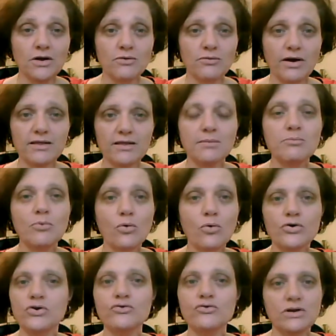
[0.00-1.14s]
right? The more
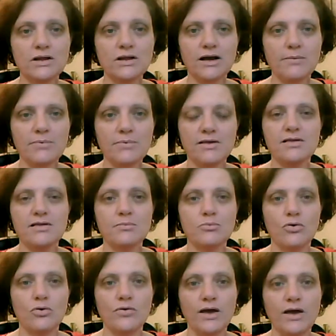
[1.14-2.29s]
you treat it like a business, the
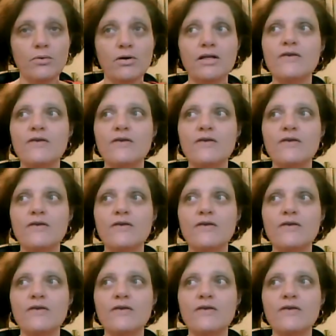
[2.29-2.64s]
more they will.